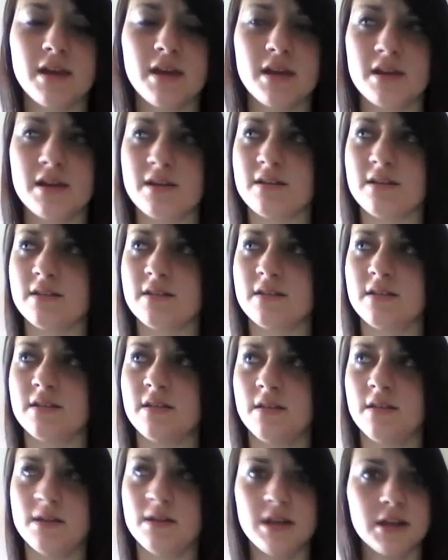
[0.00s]
and
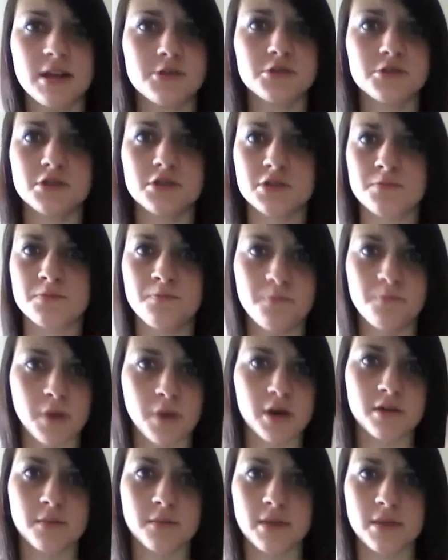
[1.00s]
the teachers
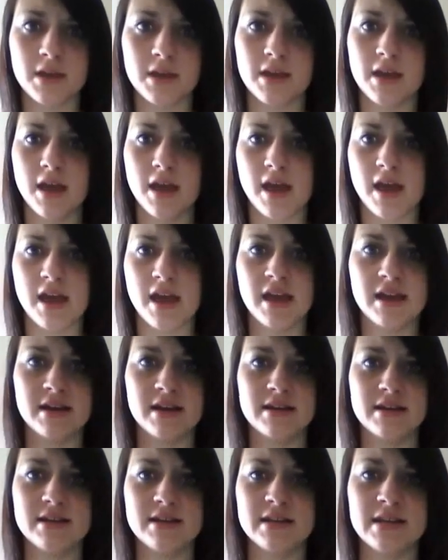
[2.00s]
bug me,
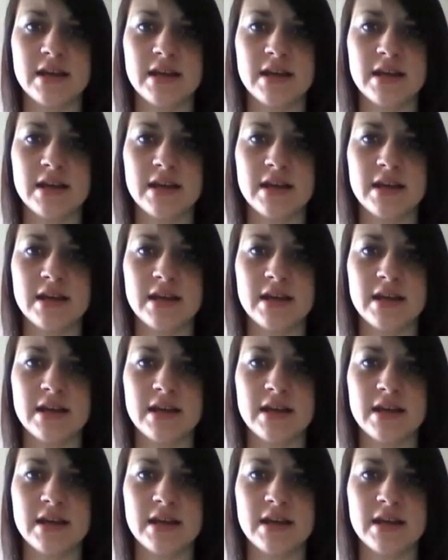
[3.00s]
and